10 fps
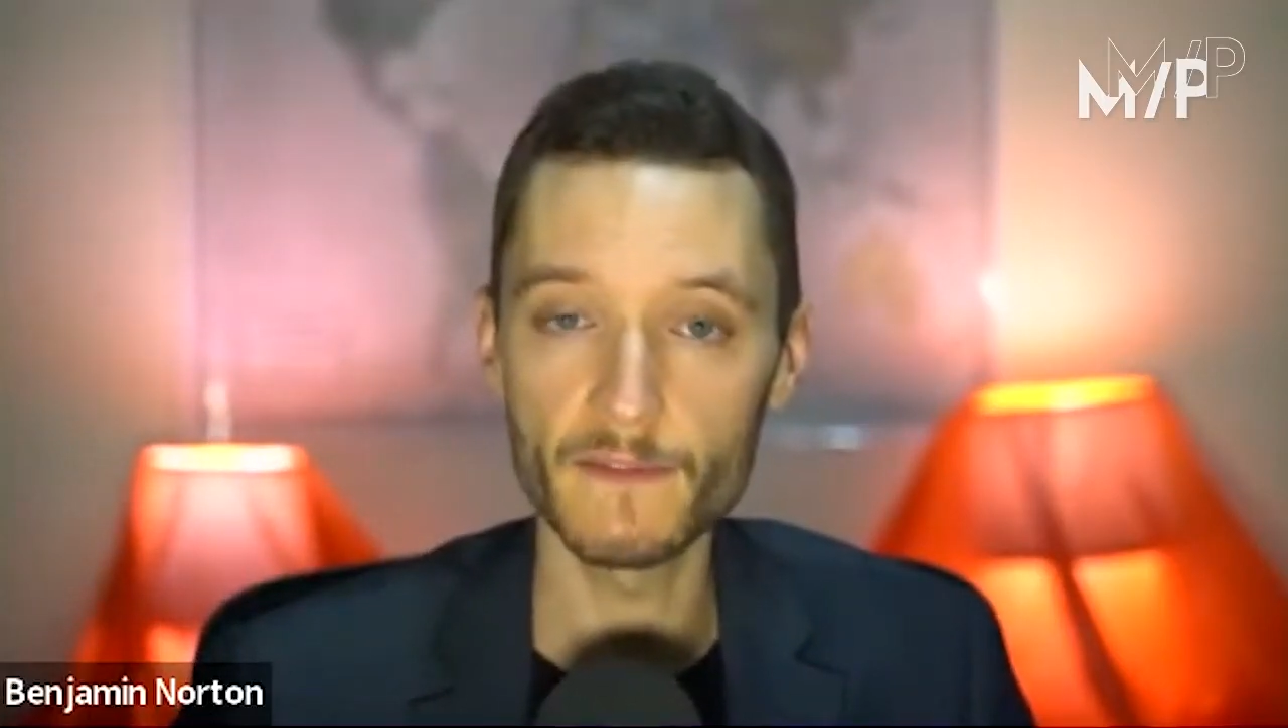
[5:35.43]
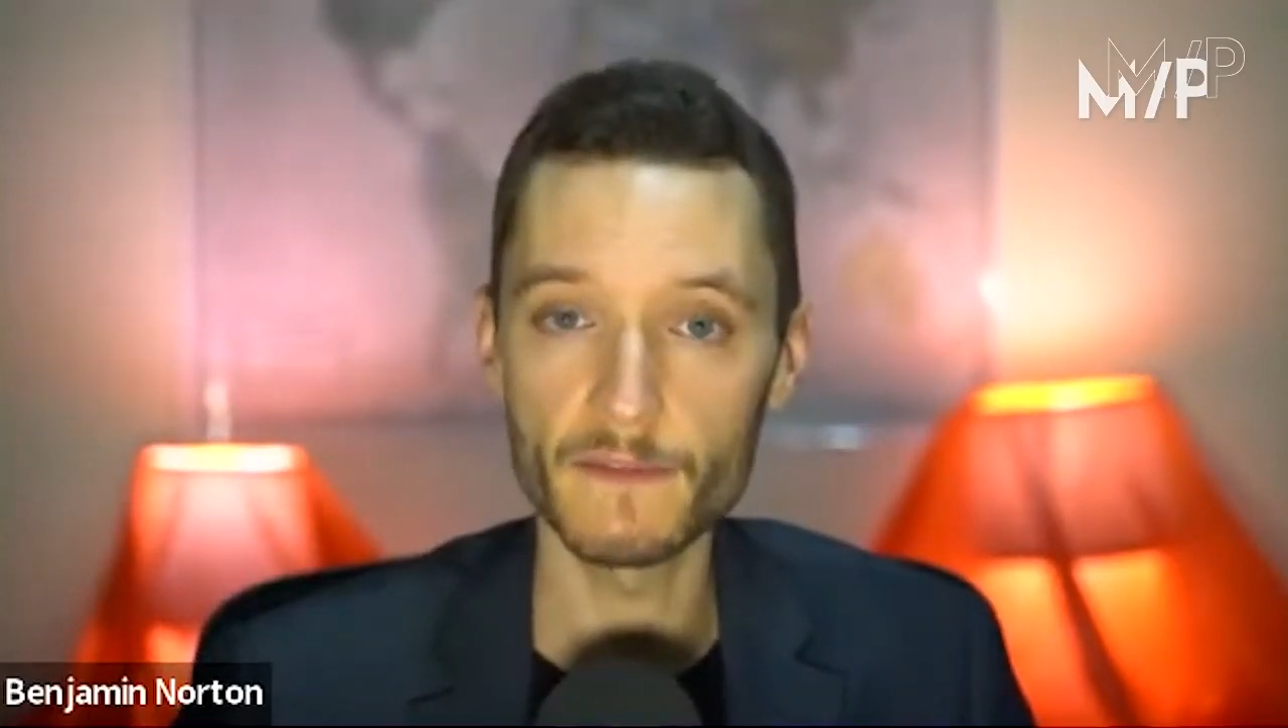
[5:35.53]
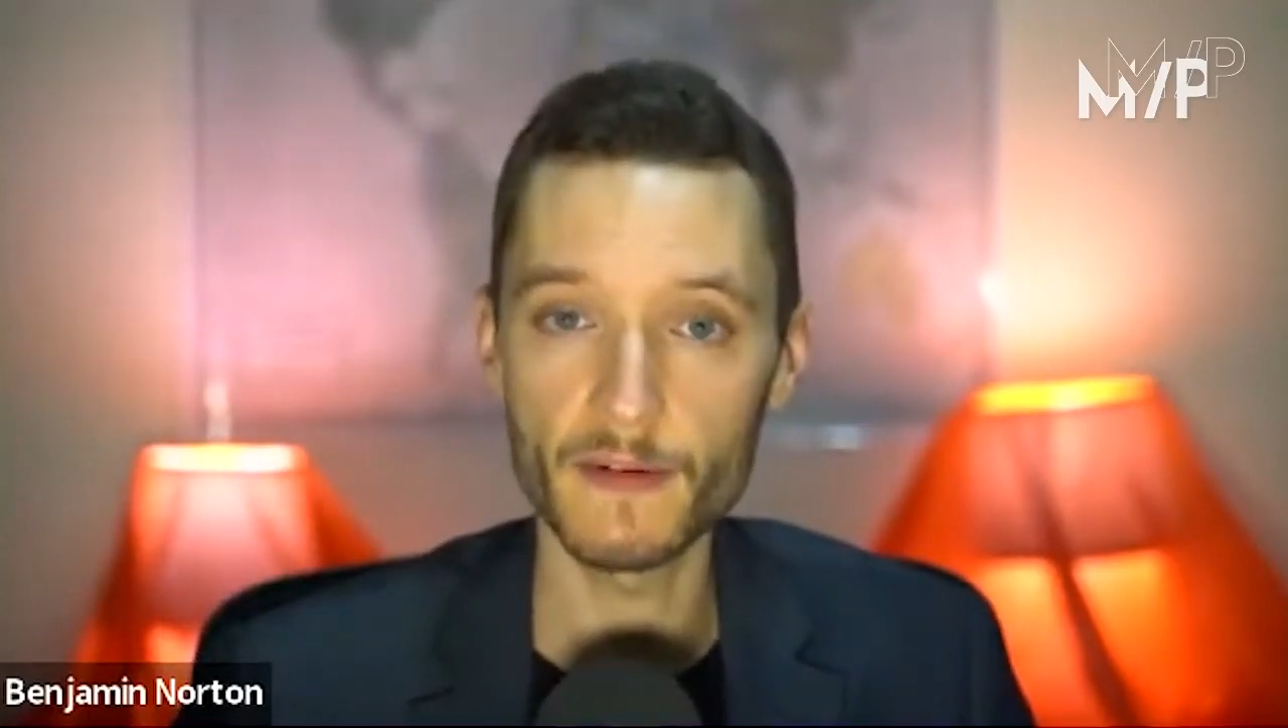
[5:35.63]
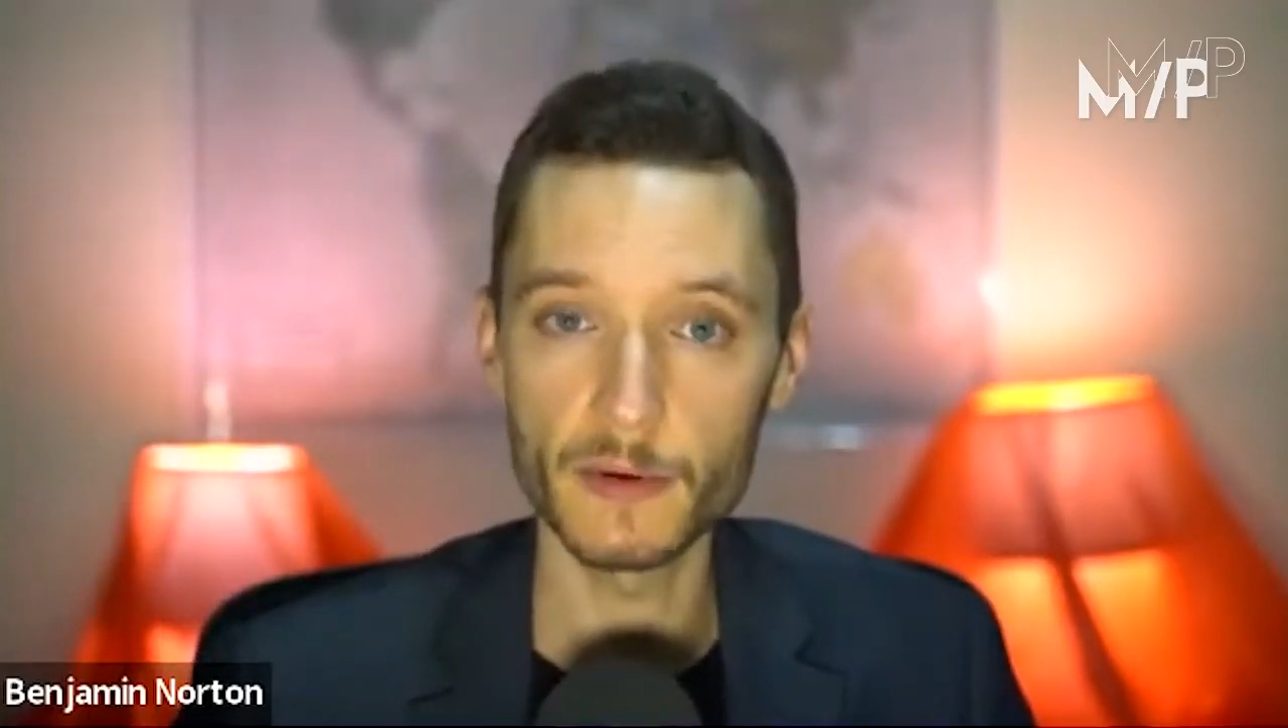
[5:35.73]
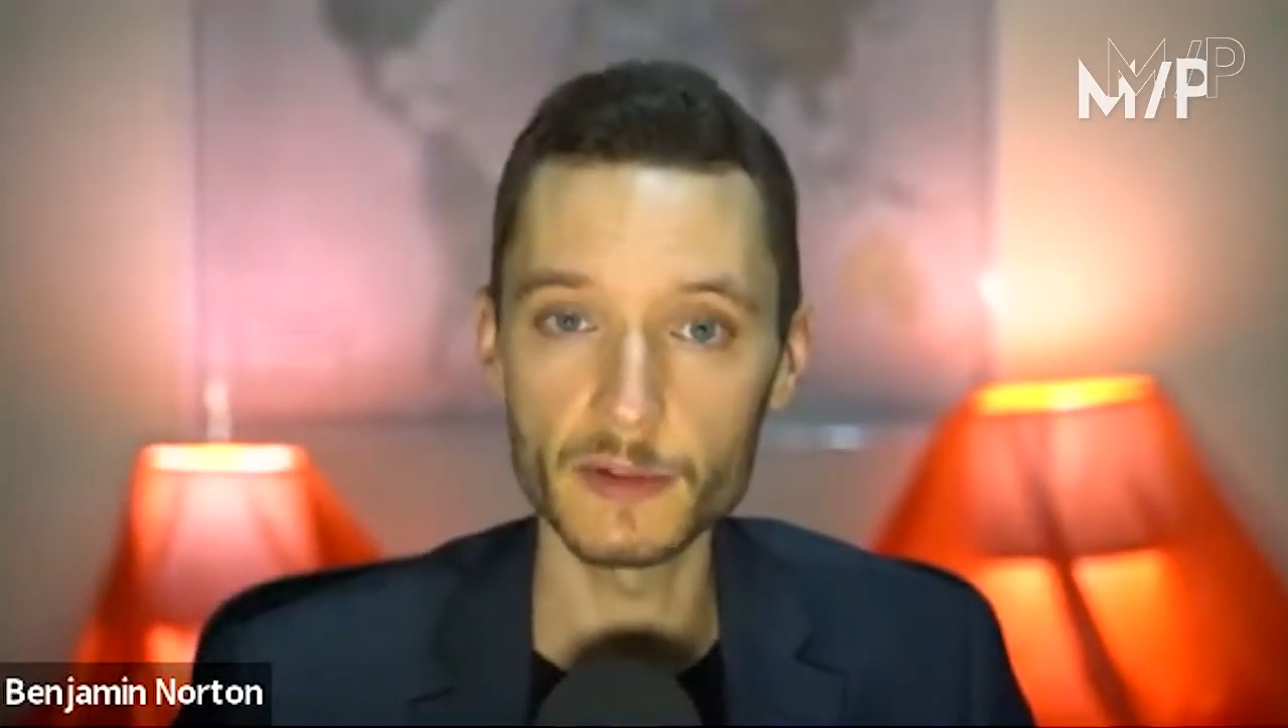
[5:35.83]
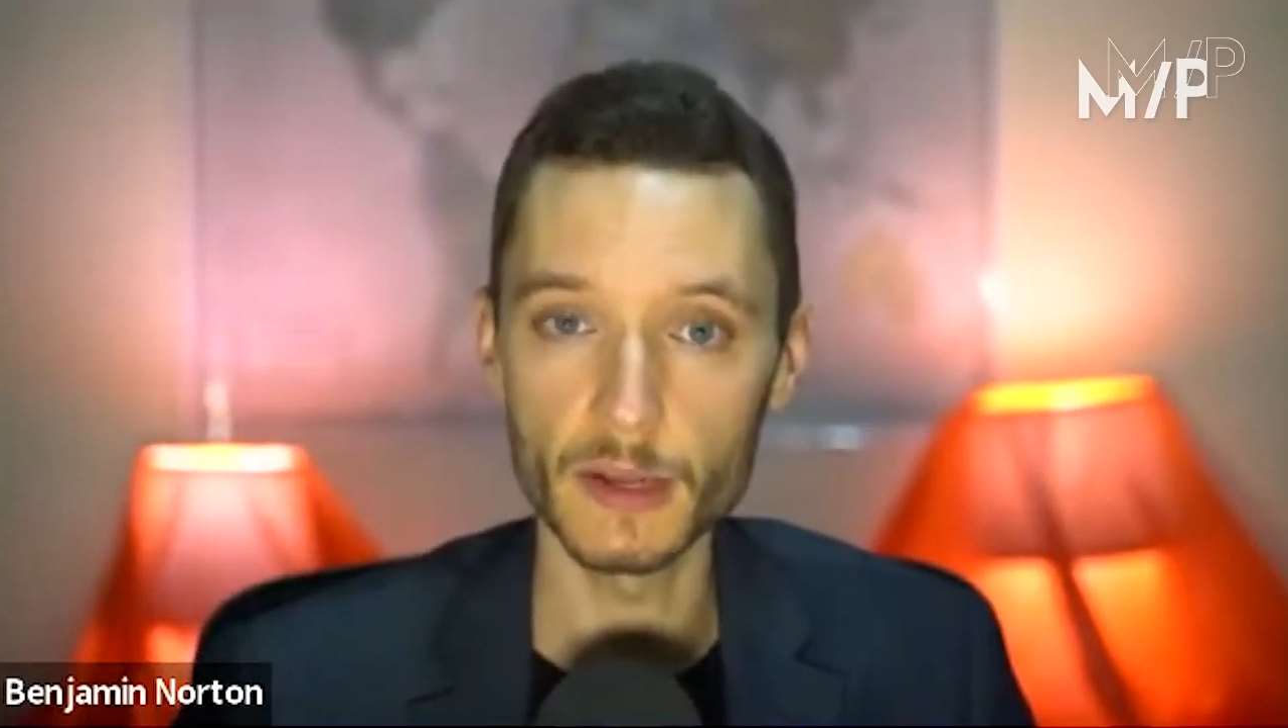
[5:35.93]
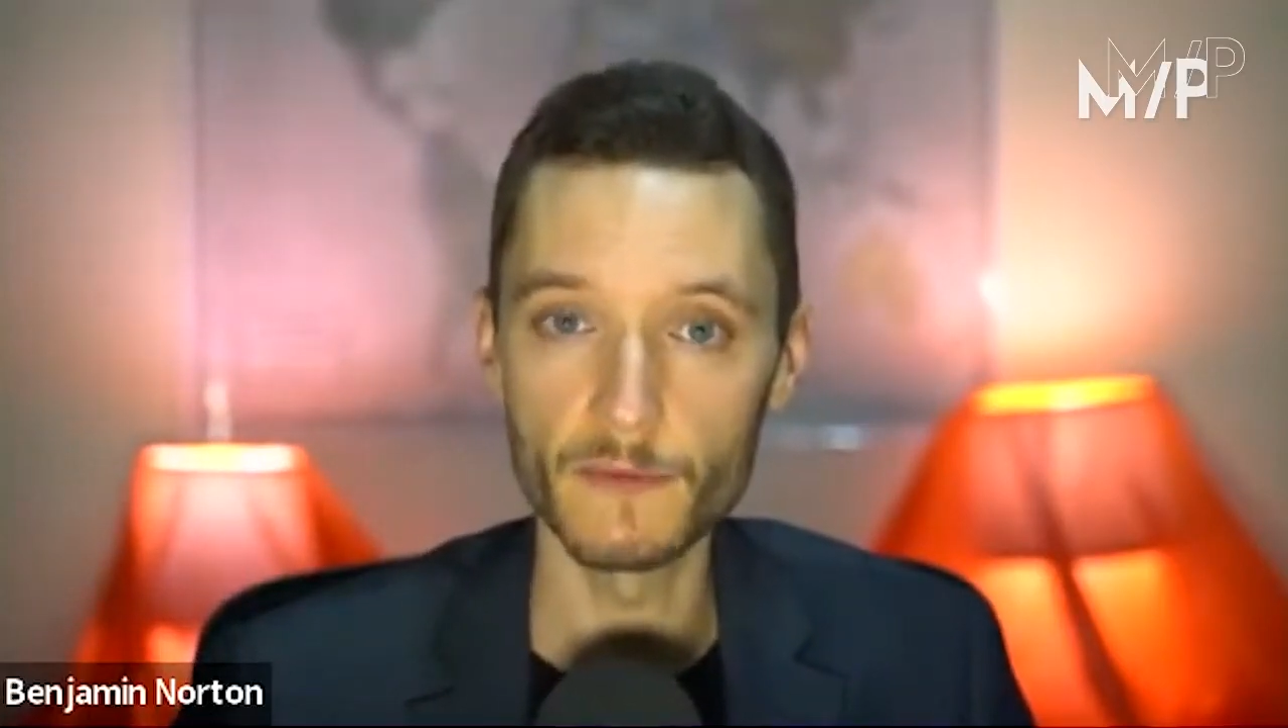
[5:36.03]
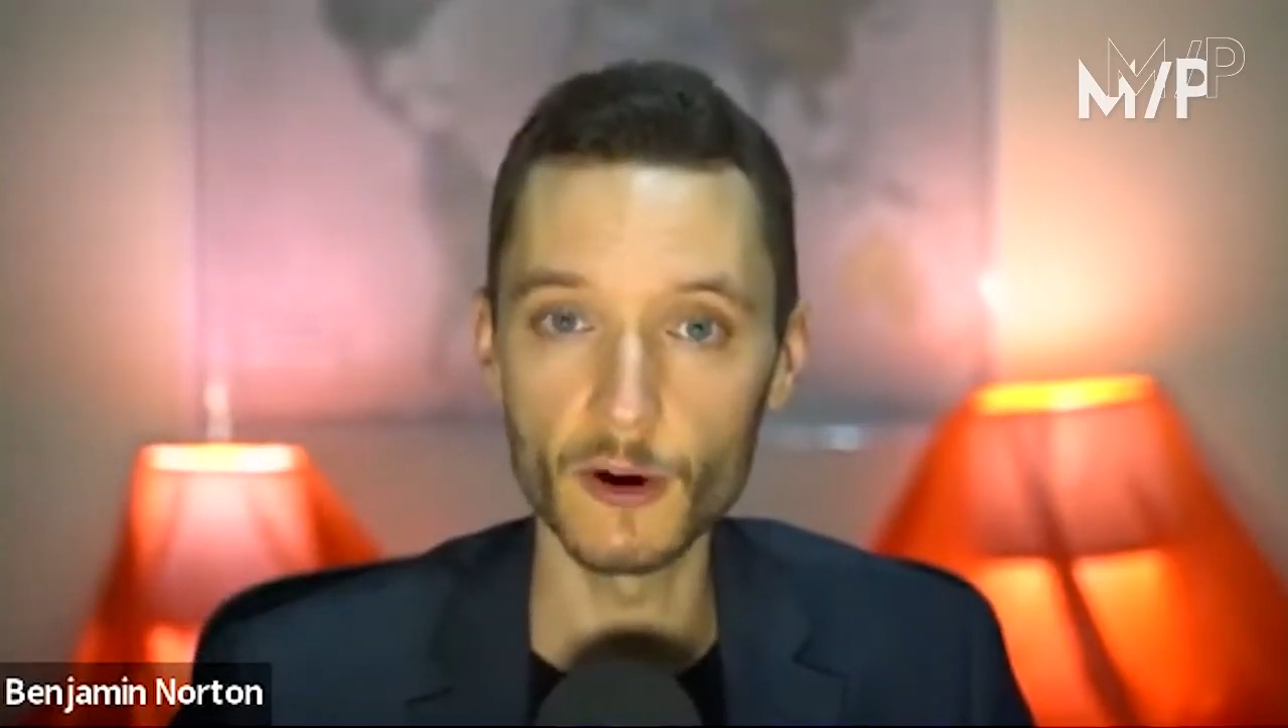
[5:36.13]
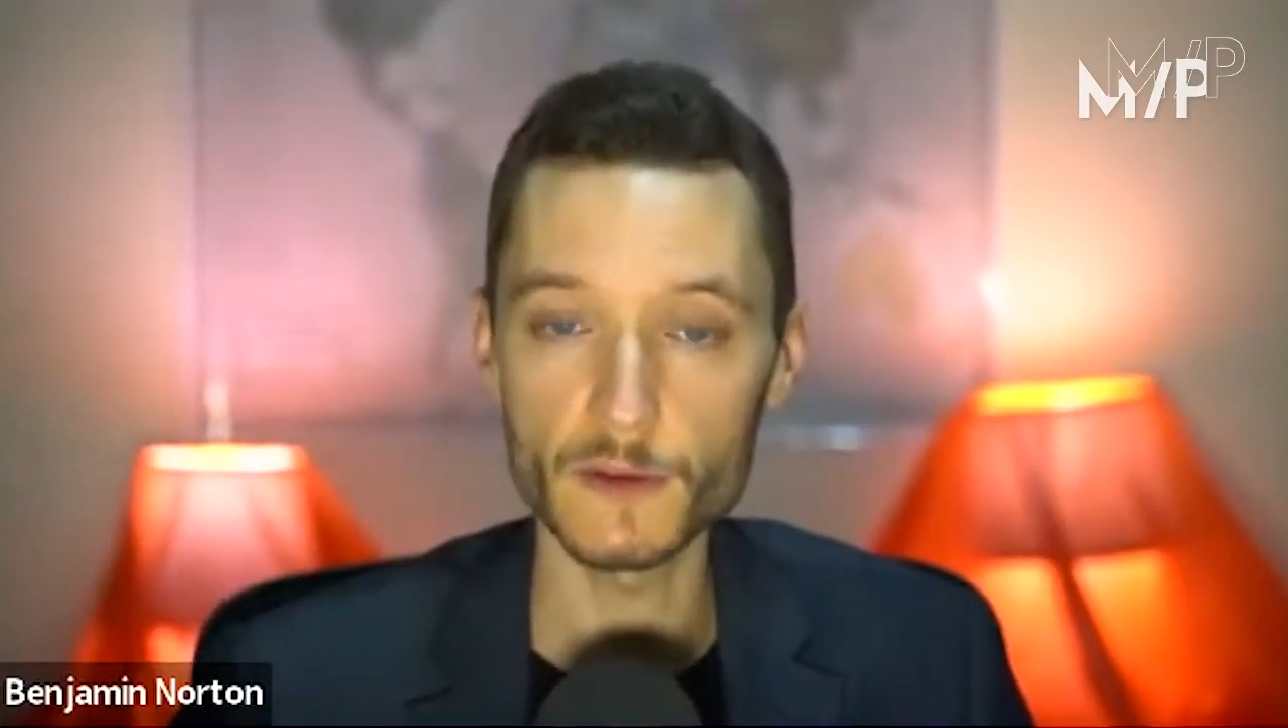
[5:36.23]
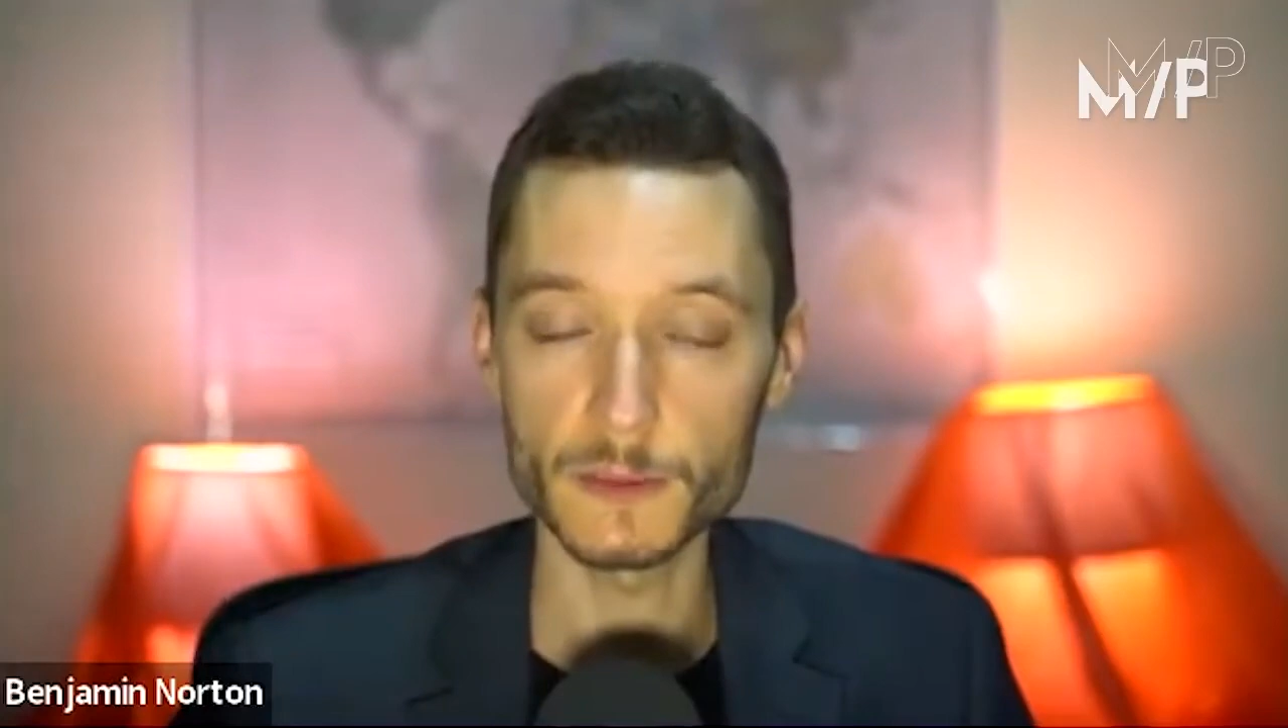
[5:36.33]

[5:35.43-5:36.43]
on February 24th.